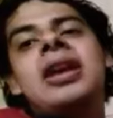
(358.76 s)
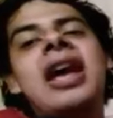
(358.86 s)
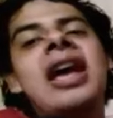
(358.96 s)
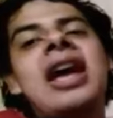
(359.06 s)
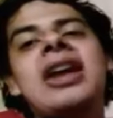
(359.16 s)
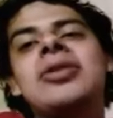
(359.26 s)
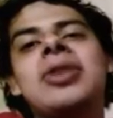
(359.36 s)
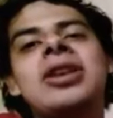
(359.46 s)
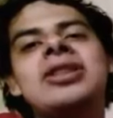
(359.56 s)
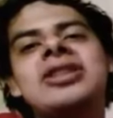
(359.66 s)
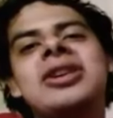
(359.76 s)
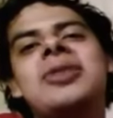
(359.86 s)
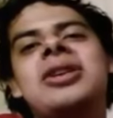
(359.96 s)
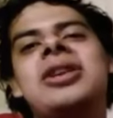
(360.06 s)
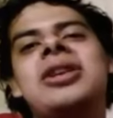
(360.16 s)
And I had a great
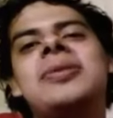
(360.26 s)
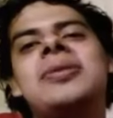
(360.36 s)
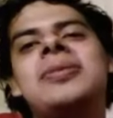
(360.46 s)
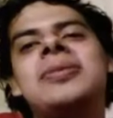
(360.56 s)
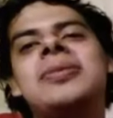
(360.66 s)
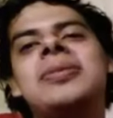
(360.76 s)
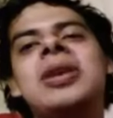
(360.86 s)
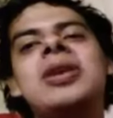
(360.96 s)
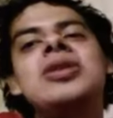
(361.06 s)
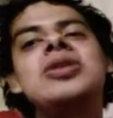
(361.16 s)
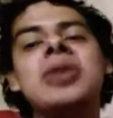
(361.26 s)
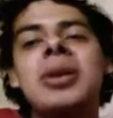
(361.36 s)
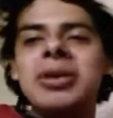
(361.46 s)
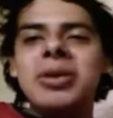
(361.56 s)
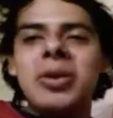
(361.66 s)
time right now. So
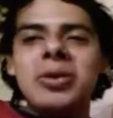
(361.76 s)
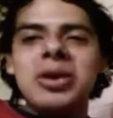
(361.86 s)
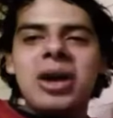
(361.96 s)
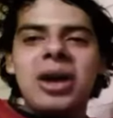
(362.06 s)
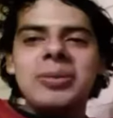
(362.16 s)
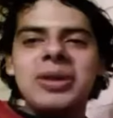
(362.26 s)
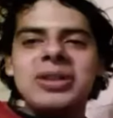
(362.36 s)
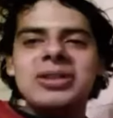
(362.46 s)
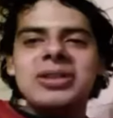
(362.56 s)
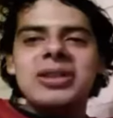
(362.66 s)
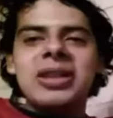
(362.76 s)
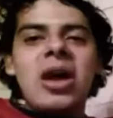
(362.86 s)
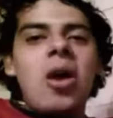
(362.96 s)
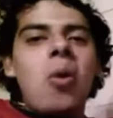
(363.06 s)
let me know in the comments